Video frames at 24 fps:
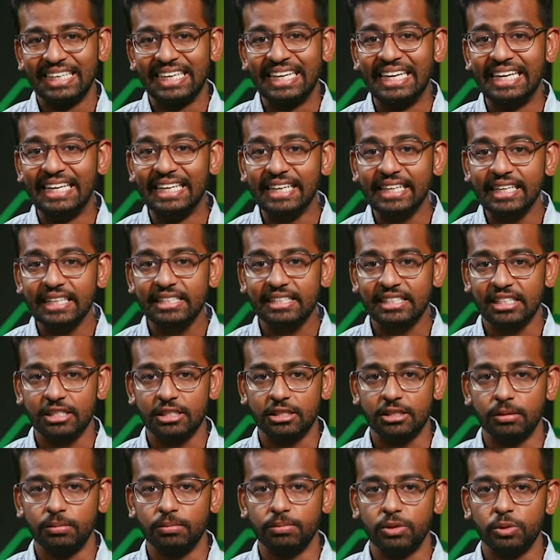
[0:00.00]
In Linux
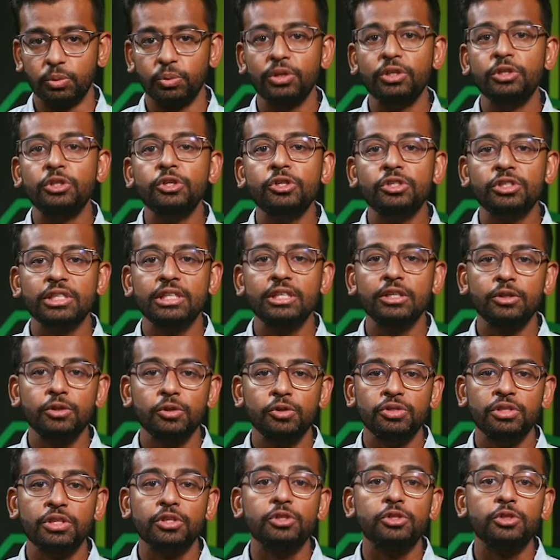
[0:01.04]
systems, we usually
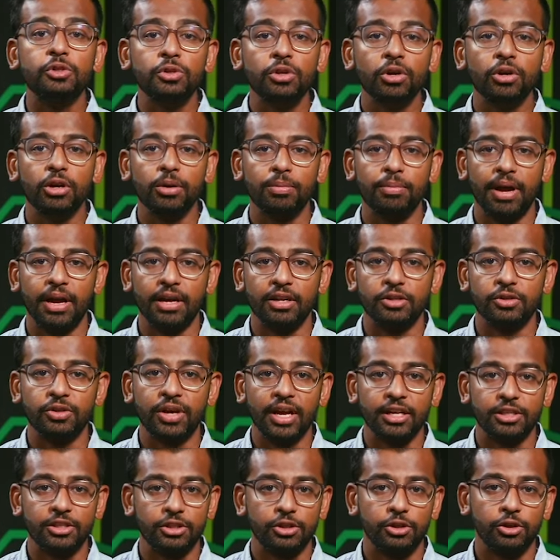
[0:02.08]
use the sudo command to
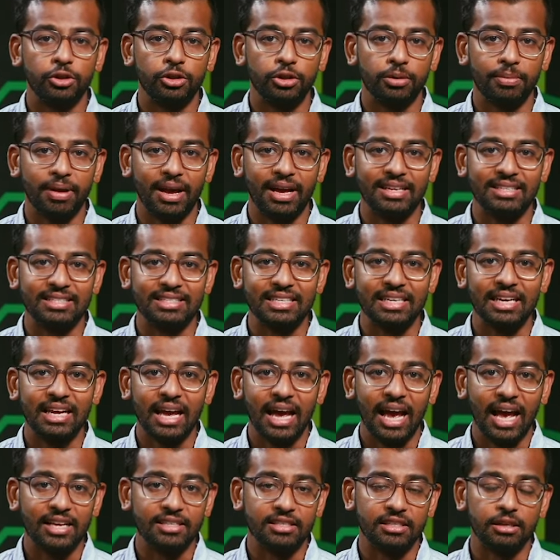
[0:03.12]
execute commands
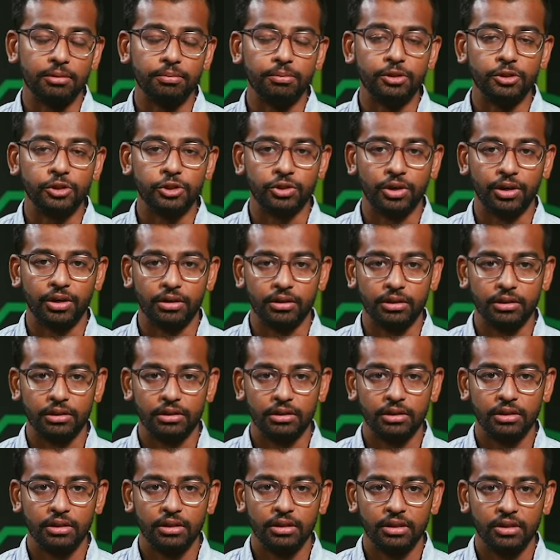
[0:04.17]
as an administrator.
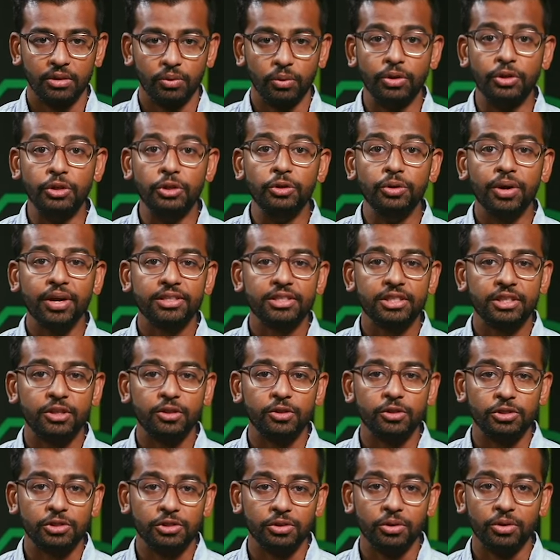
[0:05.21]
When you
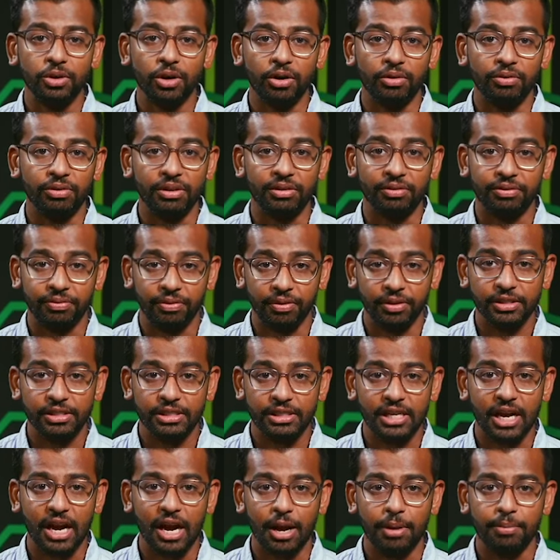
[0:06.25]
execute sudo for the
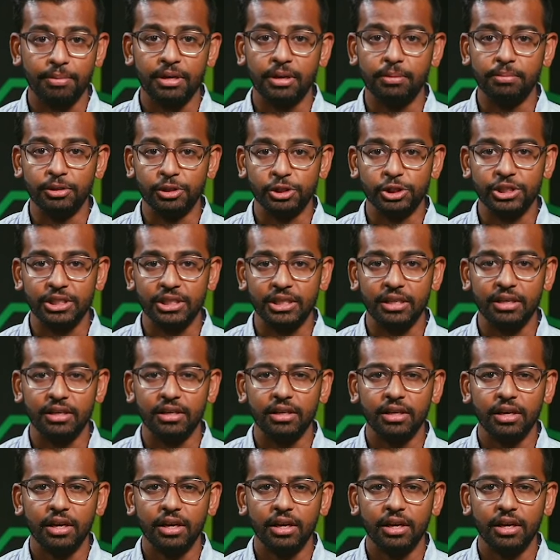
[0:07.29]
first time in a machine,